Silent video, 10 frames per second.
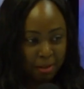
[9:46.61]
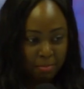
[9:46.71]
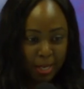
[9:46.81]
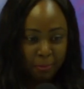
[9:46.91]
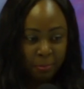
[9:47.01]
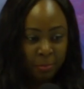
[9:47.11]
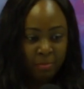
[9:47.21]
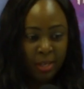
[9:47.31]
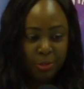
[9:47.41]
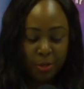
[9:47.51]
Amen?
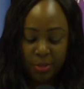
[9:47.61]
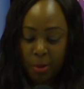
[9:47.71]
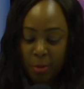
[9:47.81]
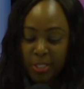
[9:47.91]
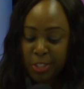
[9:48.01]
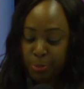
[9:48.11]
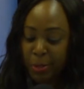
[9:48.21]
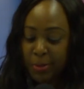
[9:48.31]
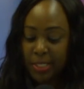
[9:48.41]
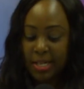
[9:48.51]
So the Holy
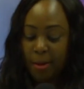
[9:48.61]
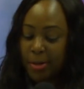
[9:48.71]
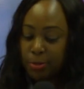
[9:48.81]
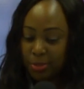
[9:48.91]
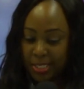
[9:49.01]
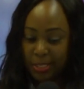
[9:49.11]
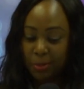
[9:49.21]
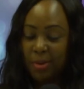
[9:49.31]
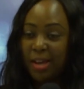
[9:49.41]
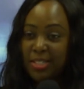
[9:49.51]
Spirit, I want to tell
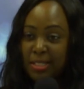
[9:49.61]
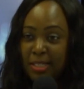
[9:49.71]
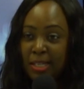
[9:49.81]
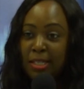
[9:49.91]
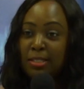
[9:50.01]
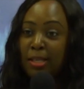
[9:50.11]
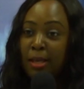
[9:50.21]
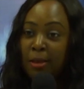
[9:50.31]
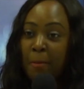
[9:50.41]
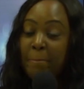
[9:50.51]
you, I just said He's
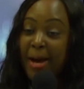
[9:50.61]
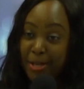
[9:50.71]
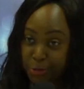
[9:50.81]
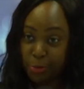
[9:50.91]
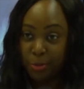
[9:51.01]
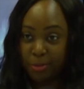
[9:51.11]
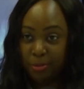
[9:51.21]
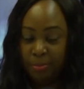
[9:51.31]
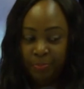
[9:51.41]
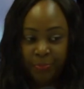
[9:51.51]
a person.
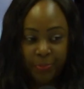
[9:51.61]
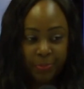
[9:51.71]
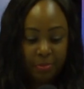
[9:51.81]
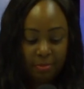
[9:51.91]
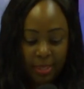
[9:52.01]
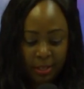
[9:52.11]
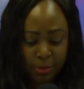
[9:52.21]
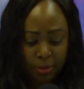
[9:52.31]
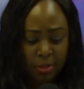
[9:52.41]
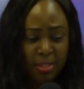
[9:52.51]

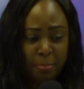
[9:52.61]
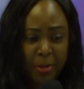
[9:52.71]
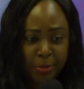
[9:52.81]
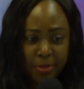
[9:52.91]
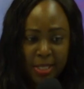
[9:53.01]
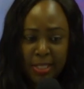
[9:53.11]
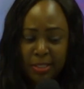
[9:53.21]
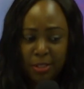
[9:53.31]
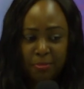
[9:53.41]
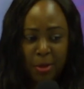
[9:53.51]
So the
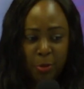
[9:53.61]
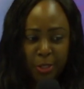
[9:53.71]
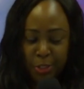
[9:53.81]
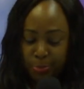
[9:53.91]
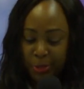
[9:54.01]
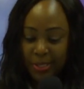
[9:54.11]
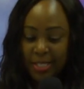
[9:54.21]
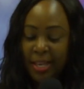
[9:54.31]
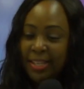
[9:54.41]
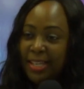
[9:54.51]
personality of the Holy Spirit,
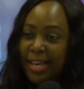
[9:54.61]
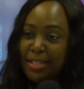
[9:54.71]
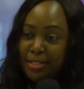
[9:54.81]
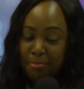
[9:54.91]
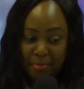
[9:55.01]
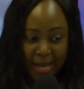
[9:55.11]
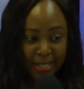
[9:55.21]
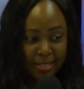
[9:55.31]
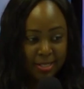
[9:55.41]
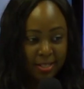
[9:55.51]
He has a
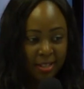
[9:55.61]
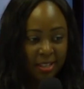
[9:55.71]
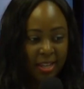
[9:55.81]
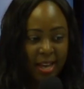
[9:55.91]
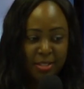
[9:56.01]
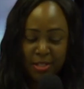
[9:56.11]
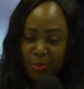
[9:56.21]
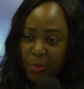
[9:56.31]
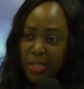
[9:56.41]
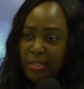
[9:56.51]
mind, He has a
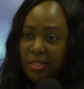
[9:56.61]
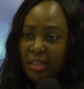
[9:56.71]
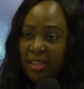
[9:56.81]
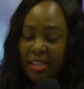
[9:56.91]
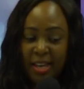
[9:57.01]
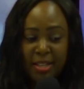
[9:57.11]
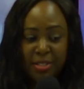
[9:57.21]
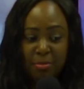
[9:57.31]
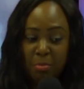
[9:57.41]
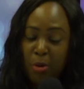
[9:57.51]
will, He
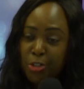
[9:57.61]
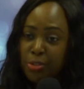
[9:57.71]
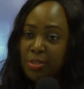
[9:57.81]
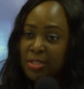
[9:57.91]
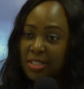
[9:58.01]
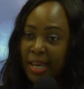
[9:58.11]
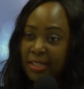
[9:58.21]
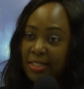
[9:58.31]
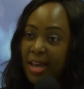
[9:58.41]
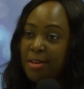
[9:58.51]
has emotions
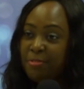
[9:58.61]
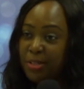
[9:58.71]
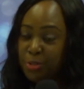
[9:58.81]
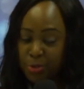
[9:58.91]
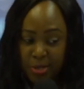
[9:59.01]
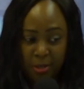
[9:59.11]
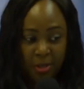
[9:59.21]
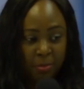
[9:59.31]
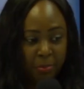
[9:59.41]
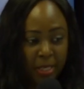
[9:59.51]
like love and joy,
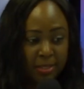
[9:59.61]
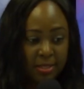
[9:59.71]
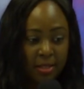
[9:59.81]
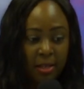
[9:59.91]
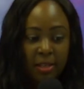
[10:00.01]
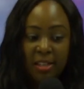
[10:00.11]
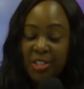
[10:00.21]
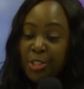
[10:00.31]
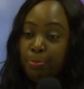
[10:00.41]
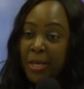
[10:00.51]
peace. He
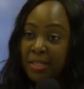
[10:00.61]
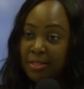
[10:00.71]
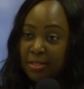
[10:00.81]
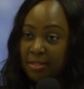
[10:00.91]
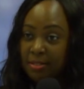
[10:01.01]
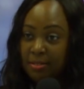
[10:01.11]
speaks.